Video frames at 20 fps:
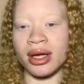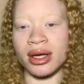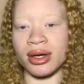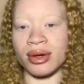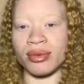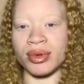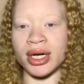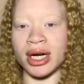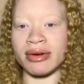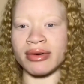
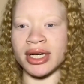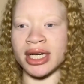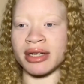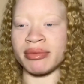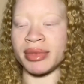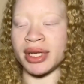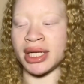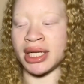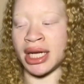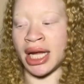would I
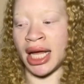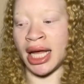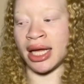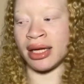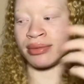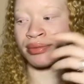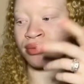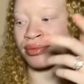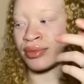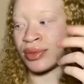recommend that?
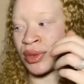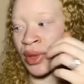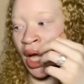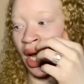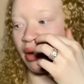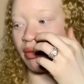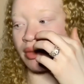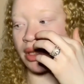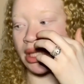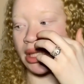
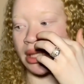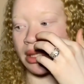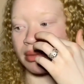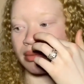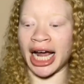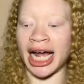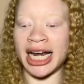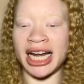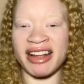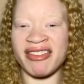Not really.
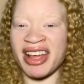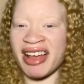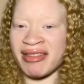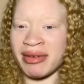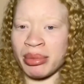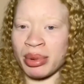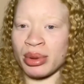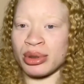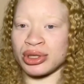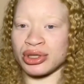I didn't even have a
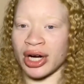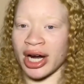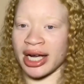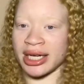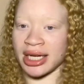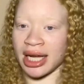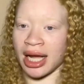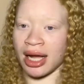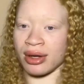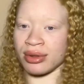blow dryer at
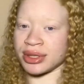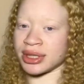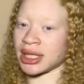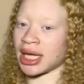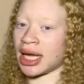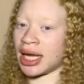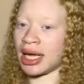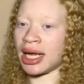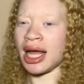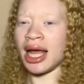the house.
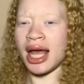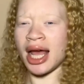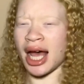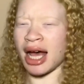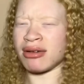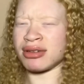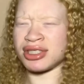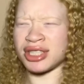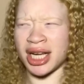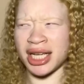Like, I
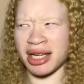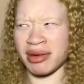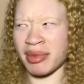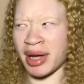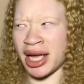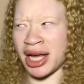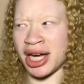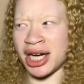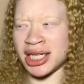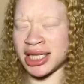was trying to get my
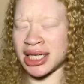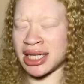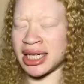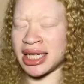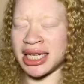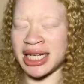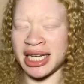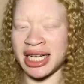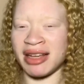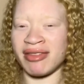hair done and
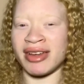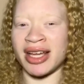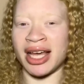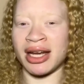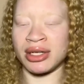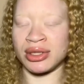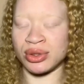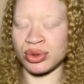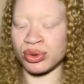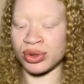didn't even have the
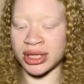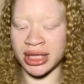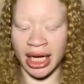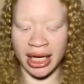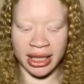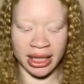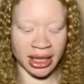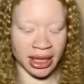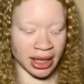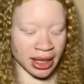tools I
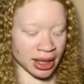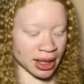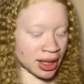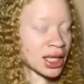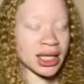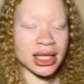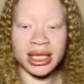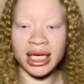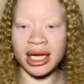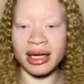needed.
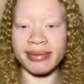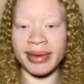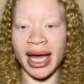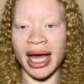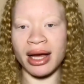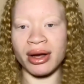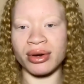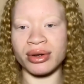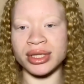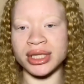Looking
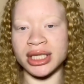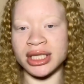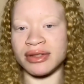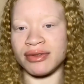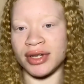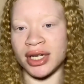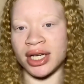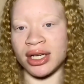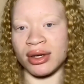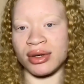back on these
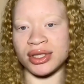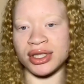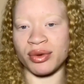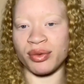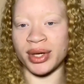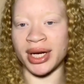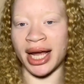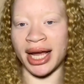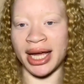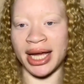videos of
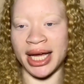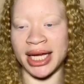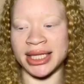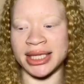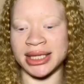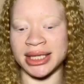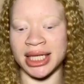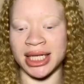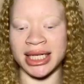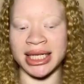when I had
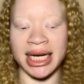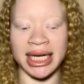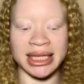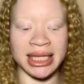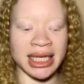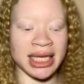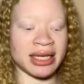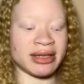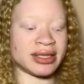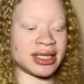this hair, I
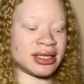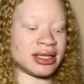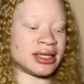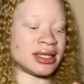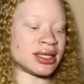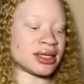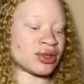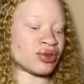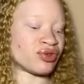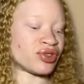think it did
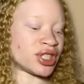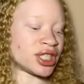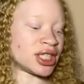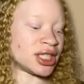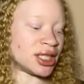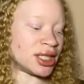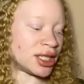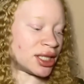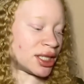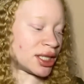look really
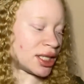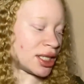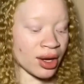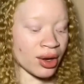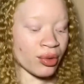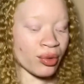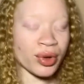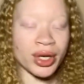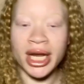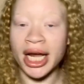good.
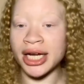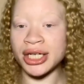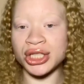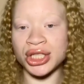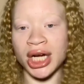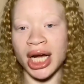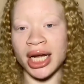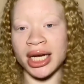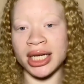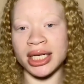Will I
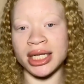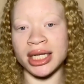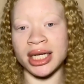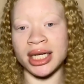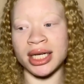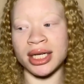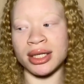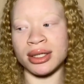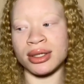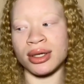try it
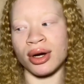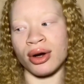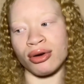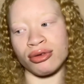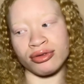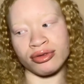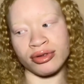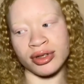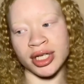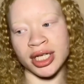again?
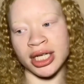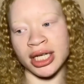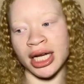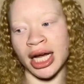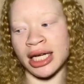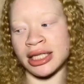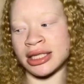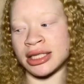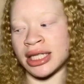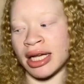Hopefully. I
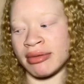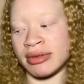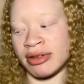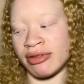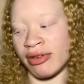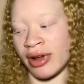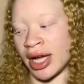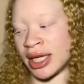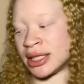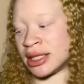just have to
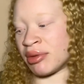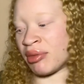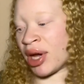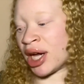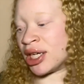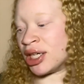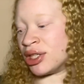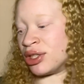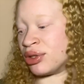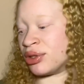find somebody
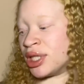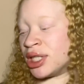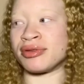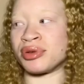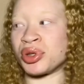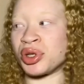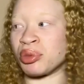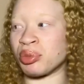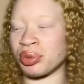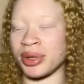to do it
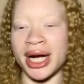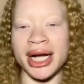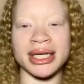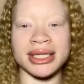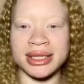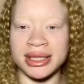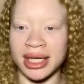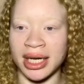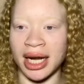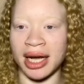for a price
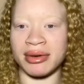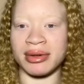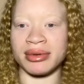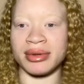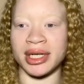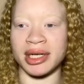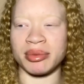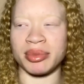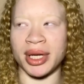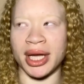that I would
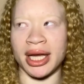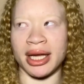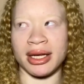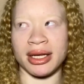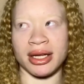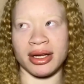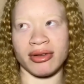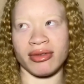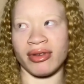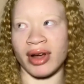want to pay
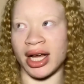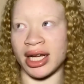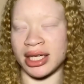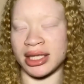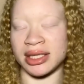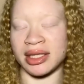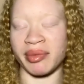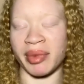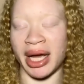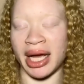if I get
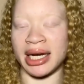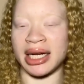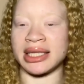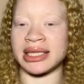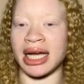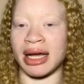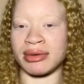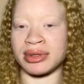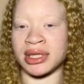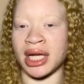somebody that's
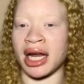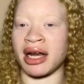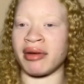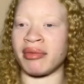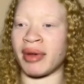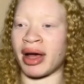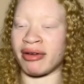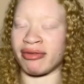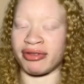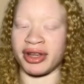outside of
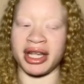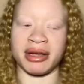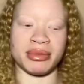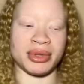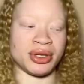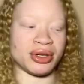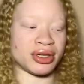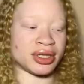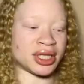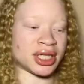my family
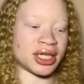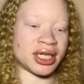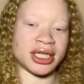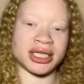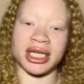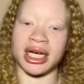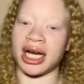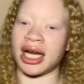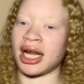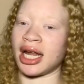or
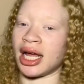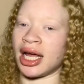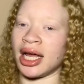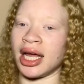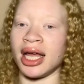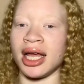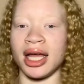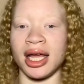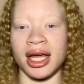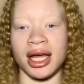
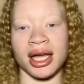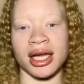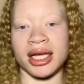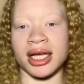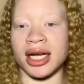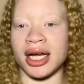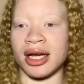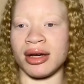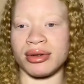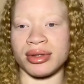you
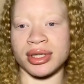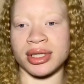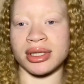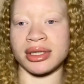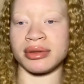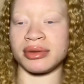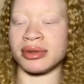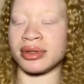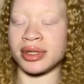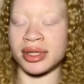know, because
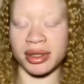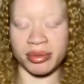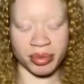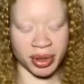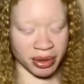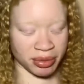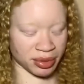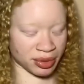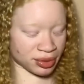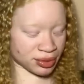
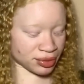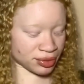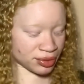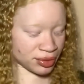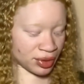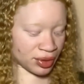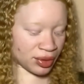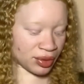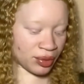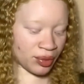people
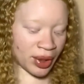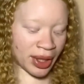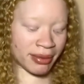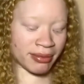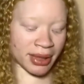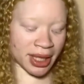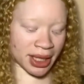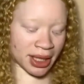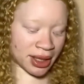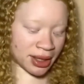want
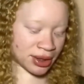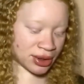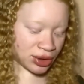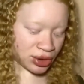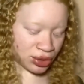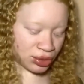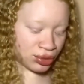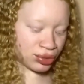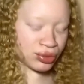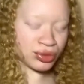money
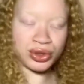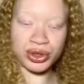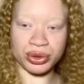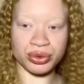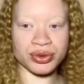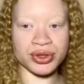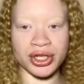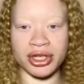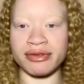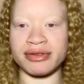to do
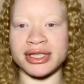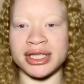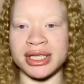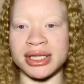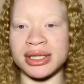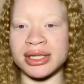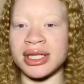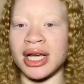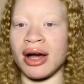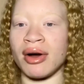
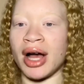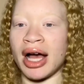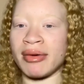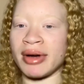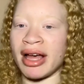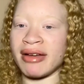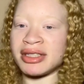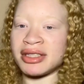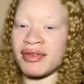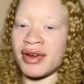services. So I would
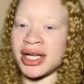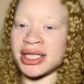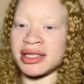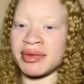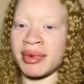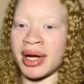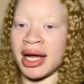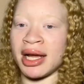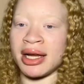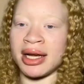have to find
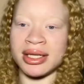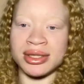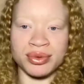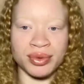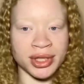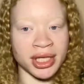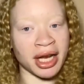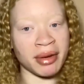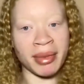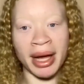somebody that's
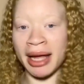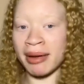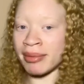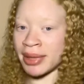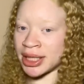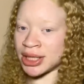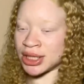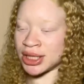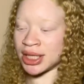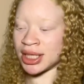within my
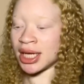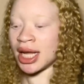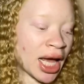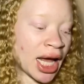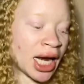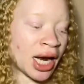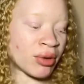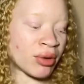budget, and I